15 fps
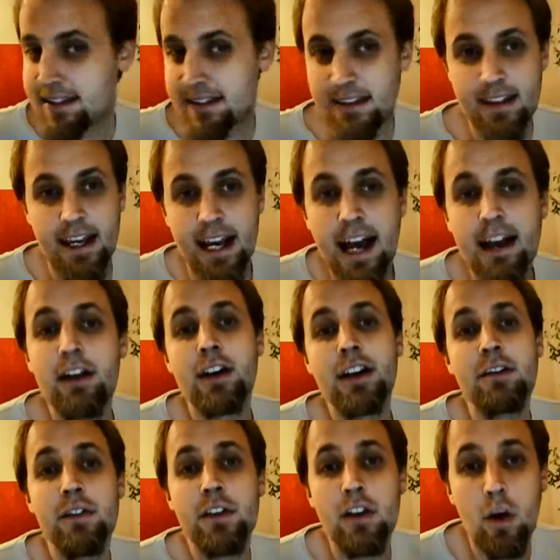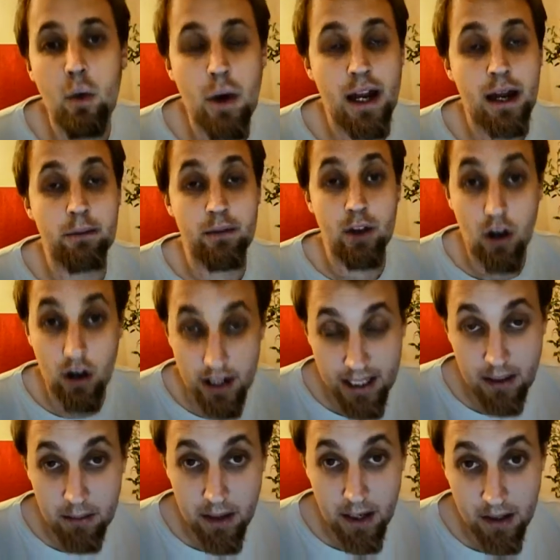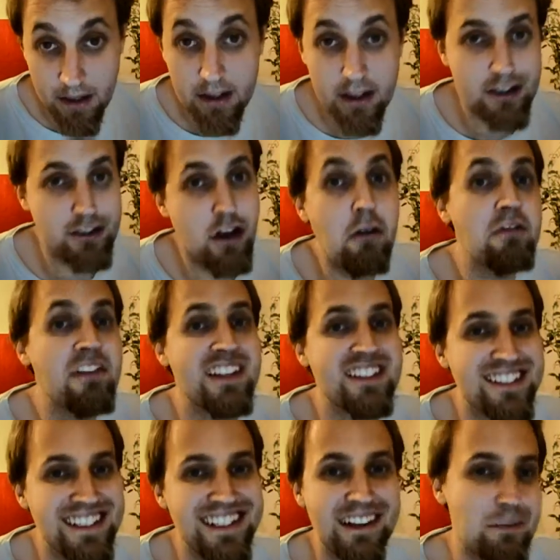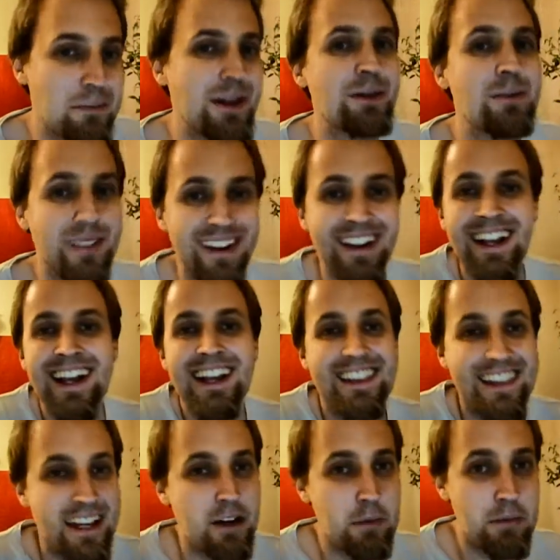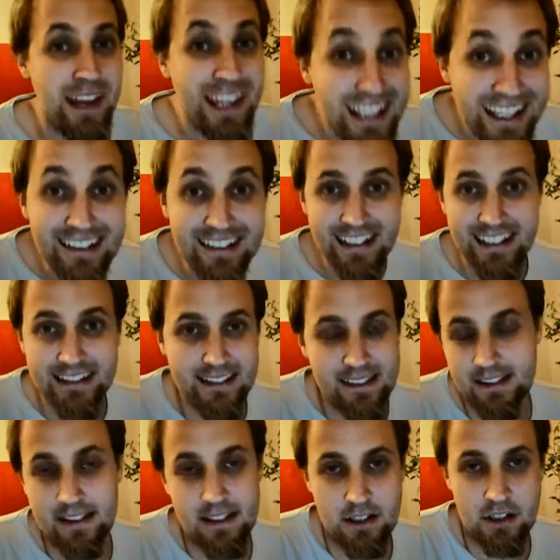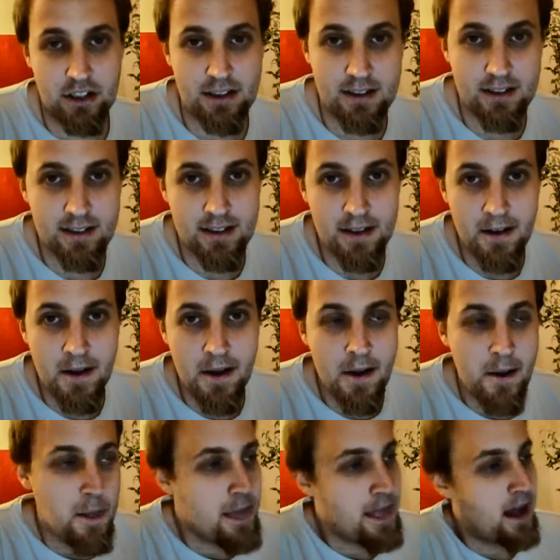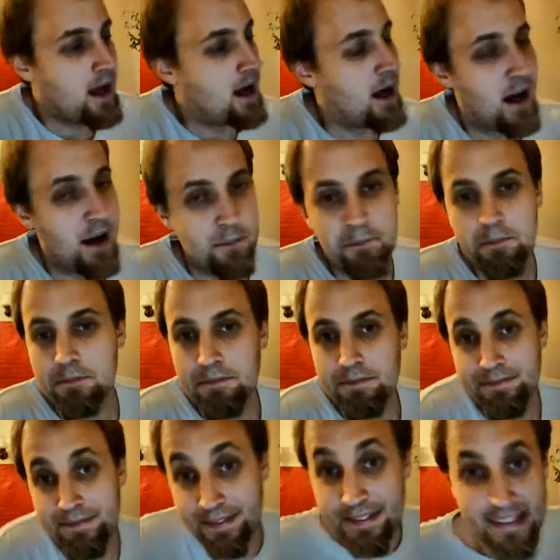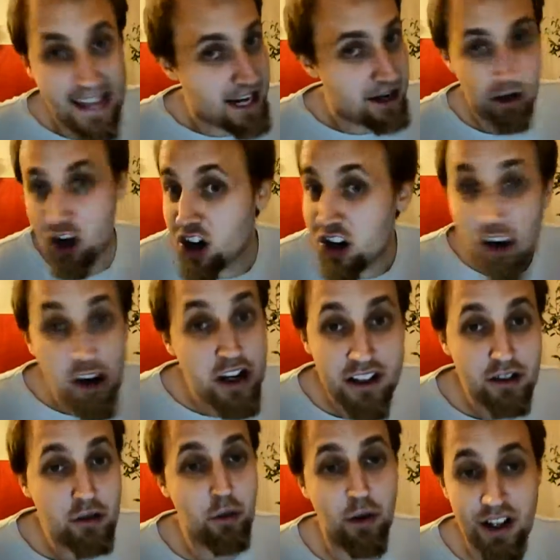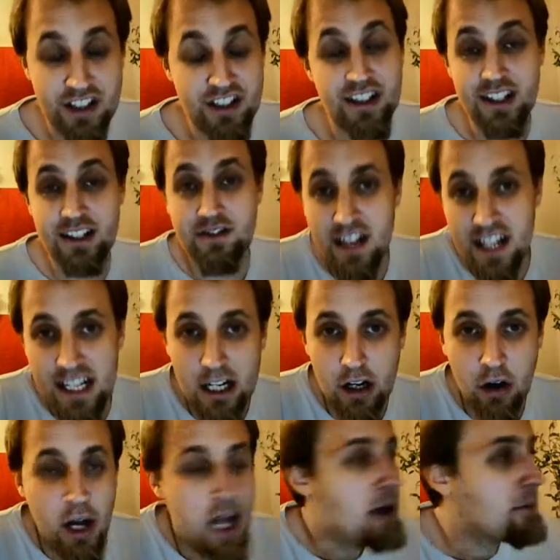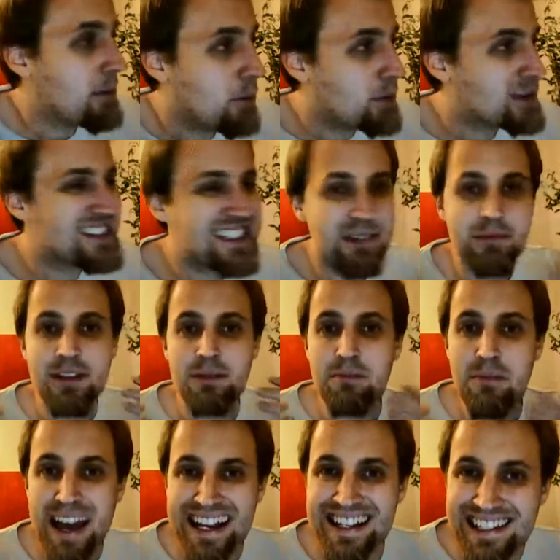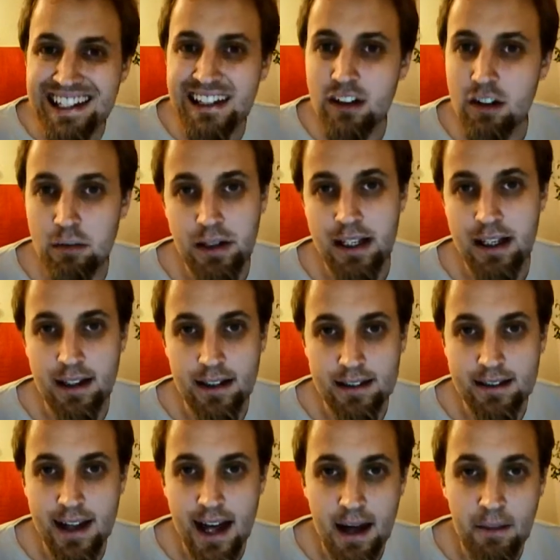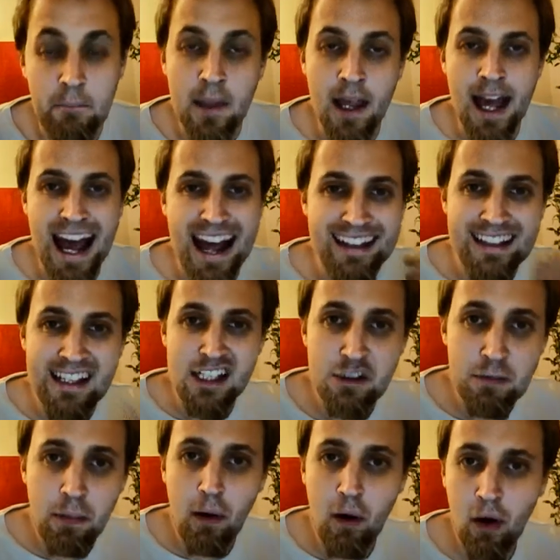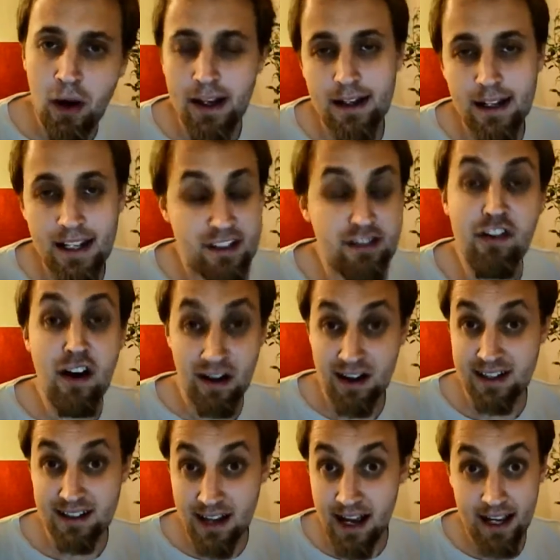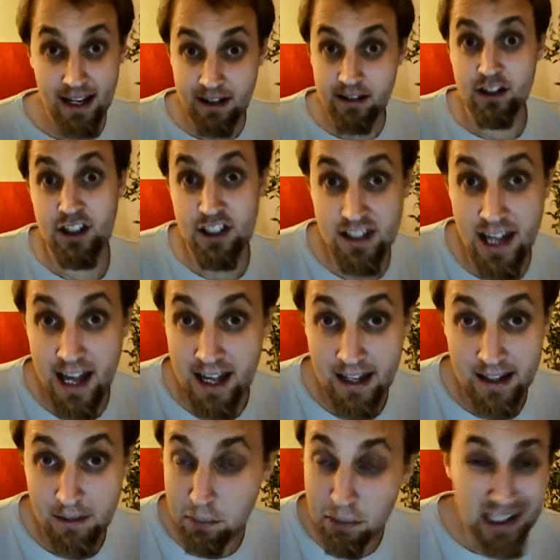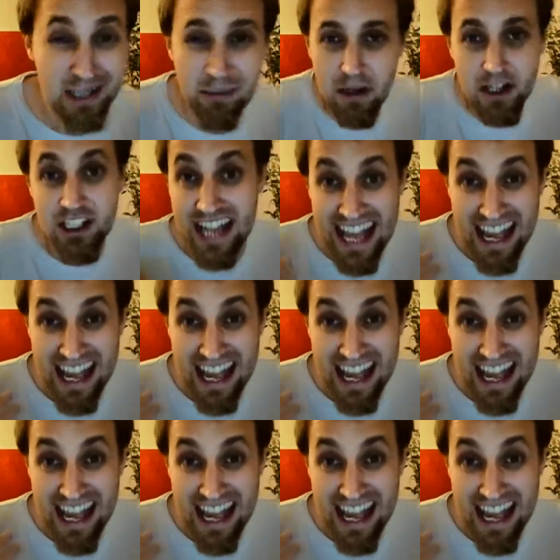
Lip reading: the thing. I don't even know why I'm talking about it, because obviously the people that are making these decisions, they're not going to watch this video. But what seems amazing to me is that at this point, as far as I understand, pretty much